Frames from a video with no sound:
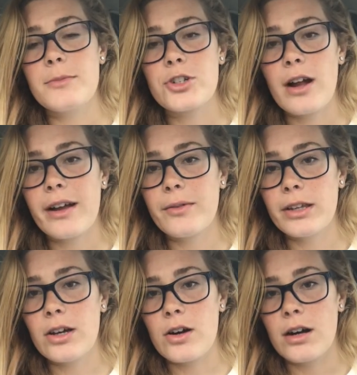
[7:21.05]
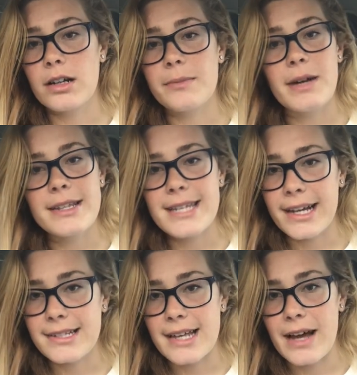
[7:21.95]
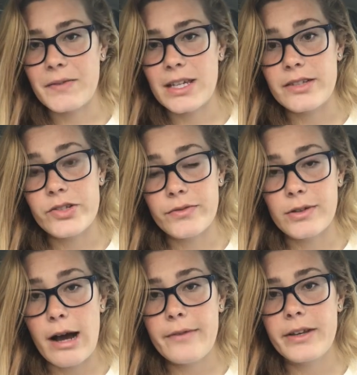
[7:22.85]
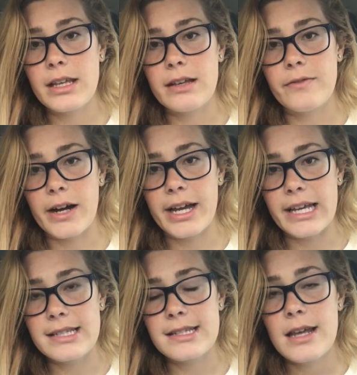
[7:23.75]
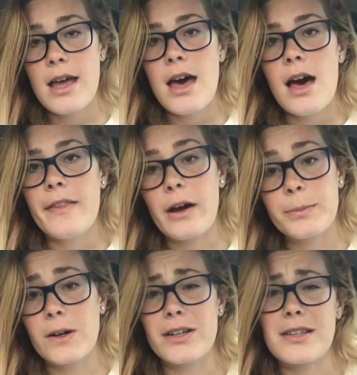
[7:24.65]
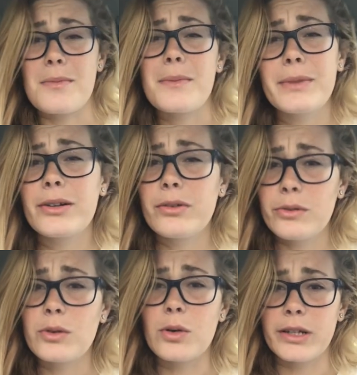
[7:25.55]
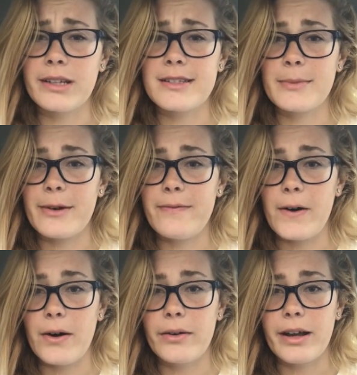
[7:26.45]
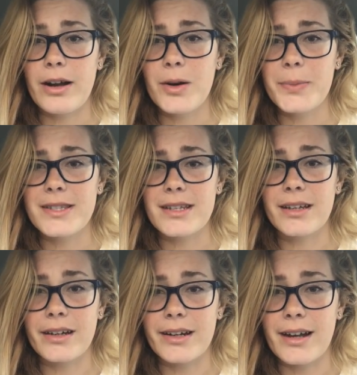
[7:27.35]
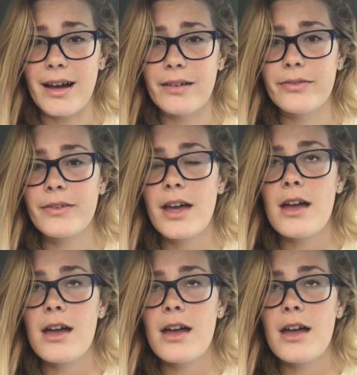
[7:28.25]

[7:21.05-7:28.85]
I'm trying really hard. I'm not tech savvy, so if you have any advice, that would be awesome. I'm literally recording this on my phone. I hope it's, like, good enough.